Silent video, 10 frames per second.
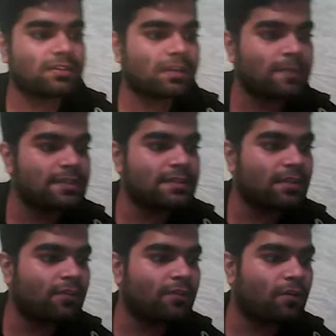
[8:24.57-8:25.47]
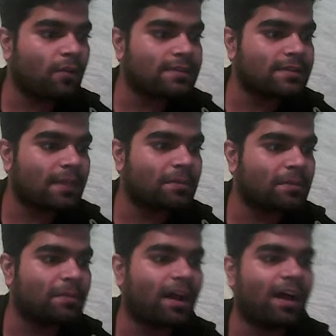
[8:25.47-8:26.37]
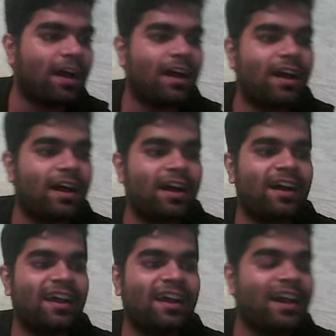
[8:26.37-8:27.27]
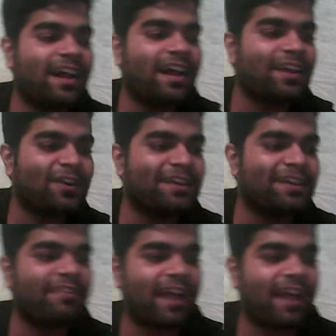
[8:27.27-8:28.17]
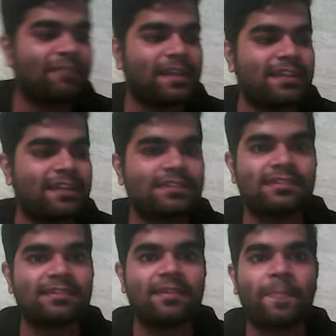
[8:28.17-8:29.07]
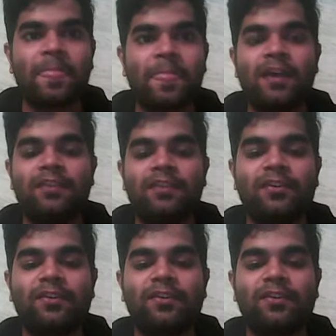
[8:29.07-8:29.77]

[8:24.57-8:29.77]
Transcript: please give your WhatsApp number. I cannot give that, please. So